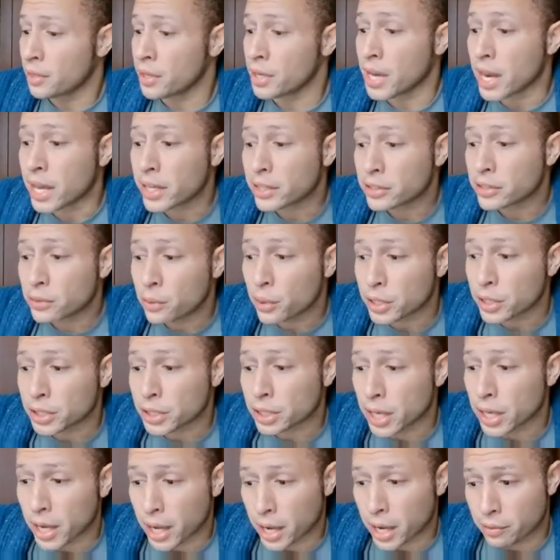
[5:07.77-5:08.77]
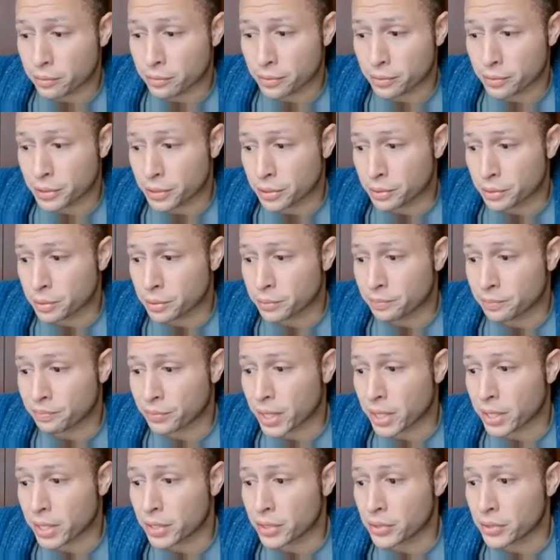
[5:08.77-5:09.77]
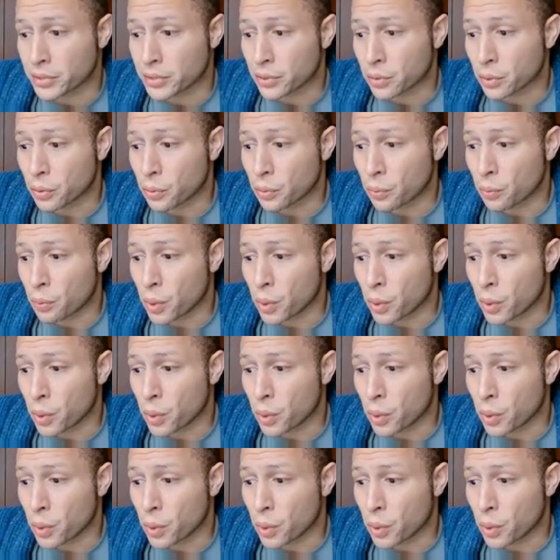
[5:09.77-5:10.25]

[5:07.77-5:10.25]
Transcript: The next question I have for you is,